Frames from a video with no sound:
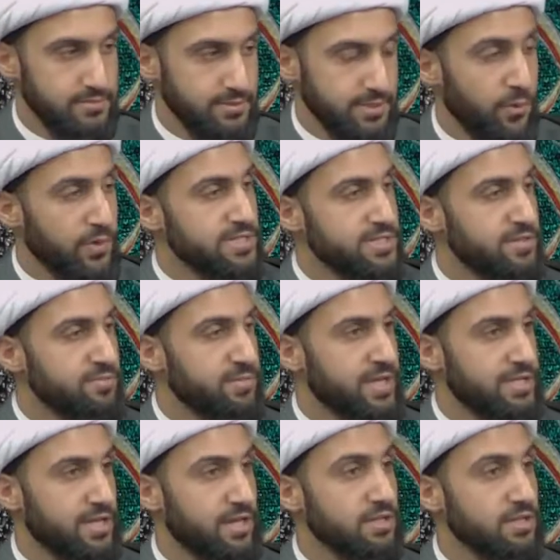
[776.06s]
Now what does it
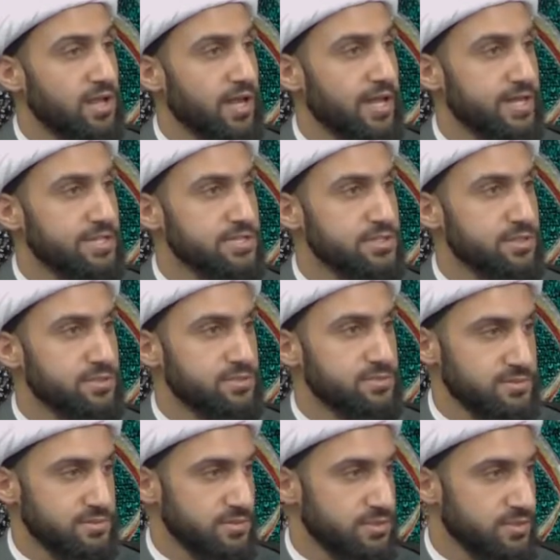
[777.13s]
mean that Allah is
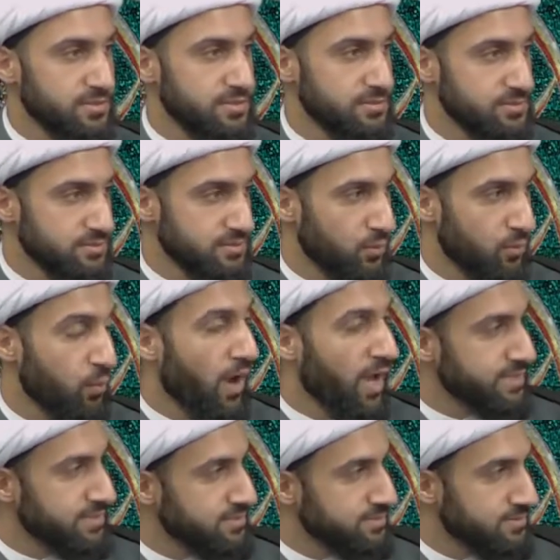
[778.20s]
one?